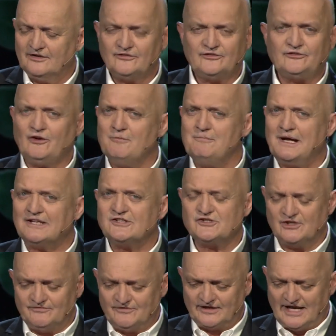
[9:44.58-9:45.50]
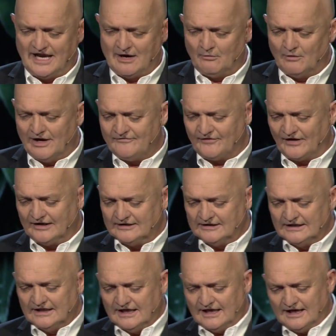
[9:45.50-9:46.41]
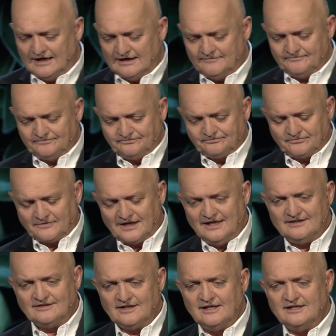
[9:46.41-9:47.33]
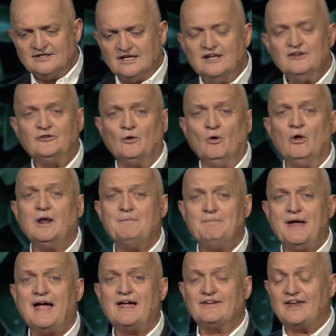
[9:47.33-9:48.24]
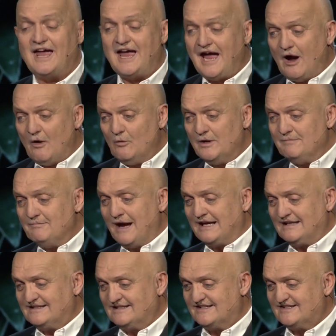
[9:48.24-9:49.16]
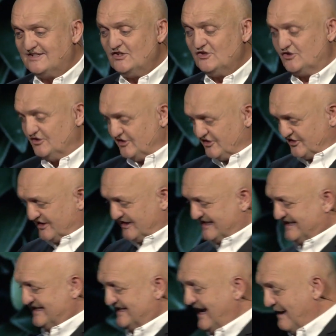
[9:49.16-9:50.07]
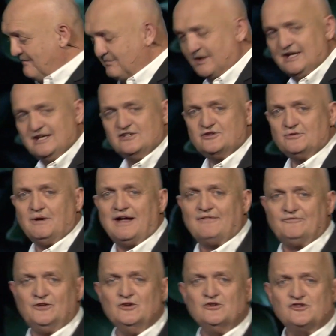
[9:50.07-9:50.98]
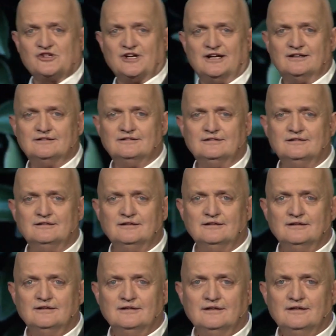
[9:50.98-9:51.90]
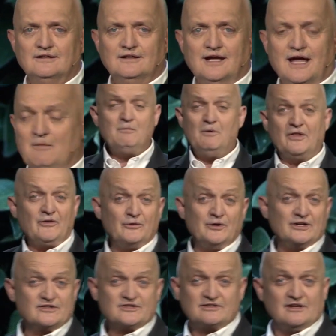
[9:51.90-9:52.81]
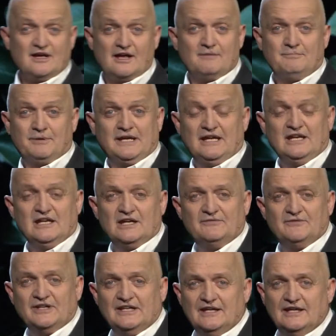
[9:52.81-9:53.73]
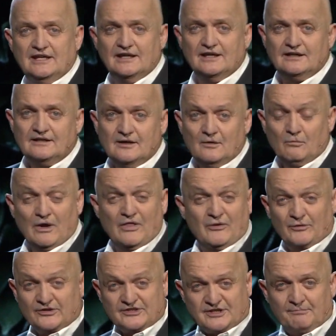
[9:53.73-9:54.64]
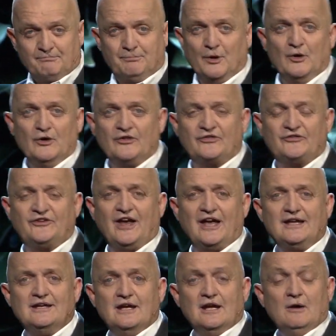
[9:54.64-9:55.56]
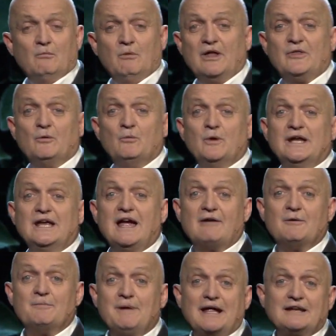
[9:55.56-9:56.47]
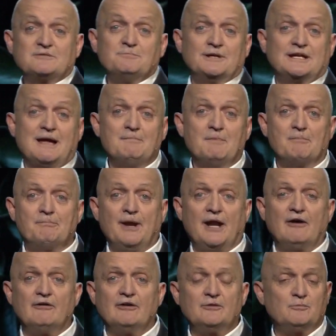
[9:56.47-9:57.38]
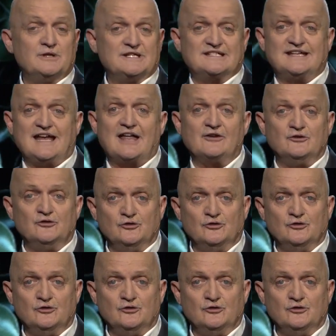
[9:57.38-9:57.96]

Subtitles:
So much of it, however, is all about how we make decisions to step into our future. And whether it's a beginning of a year, whether it's a birthday, whether we are about to become a parent, we start a